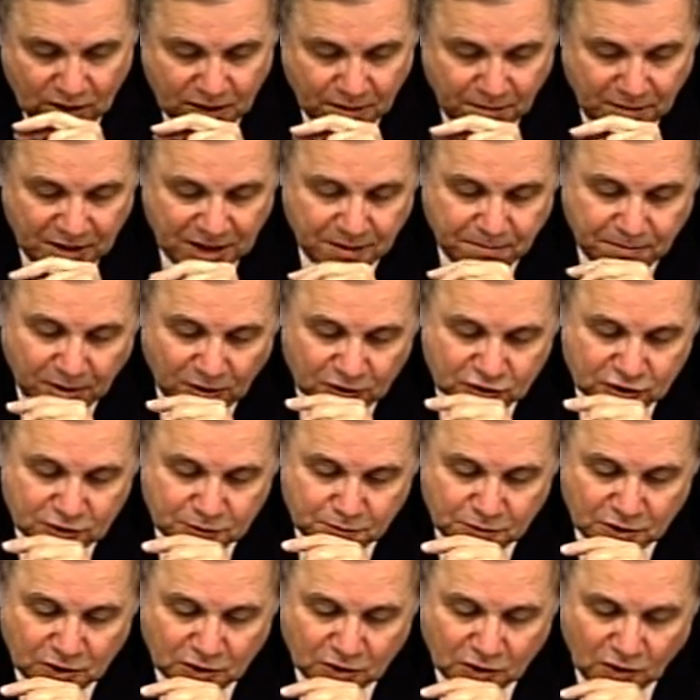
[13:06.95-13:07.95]
made
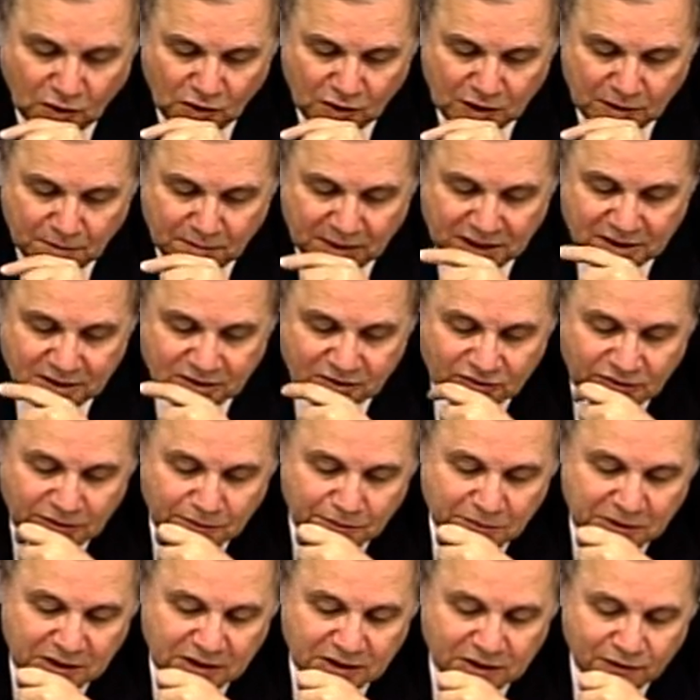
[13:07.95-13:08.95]
possible not only by the
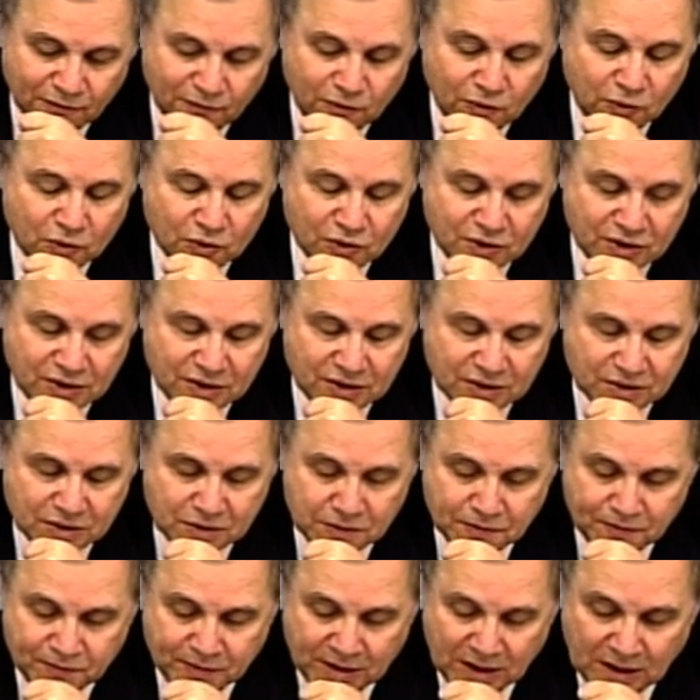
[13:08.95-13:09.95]
credibility of the Eurosystem,